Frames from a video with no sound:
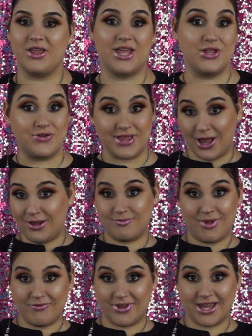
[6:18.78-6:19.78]
can you tell
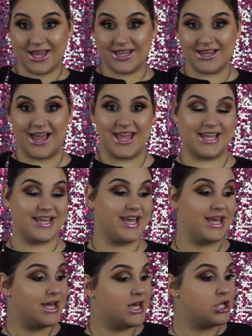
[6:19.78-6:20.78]
I'm loving it? Like
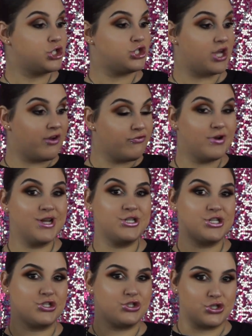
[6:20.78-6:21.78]
Jeffree
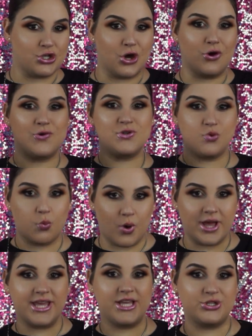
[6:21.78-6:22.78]
just knows
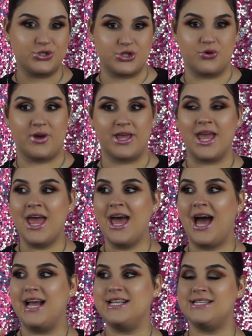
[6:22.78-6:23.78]
what he's doing.
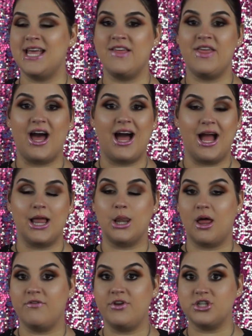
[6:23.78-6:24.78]
I say that I
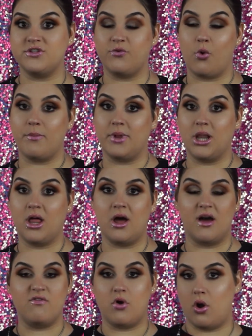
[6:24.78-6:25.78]
love his
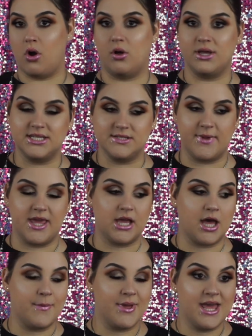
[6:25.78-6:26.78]
formula of all his
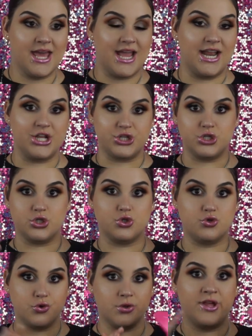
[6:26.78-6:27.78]
makeup, and it's
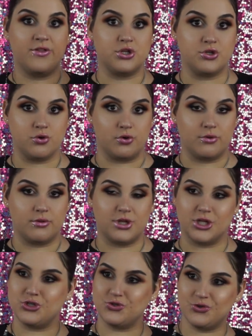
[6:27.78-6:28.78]
truly the truth.
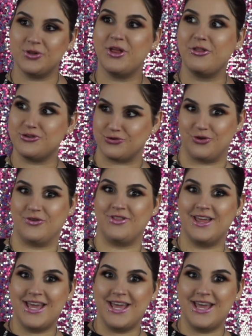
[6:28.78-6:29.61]
It's truly the truth.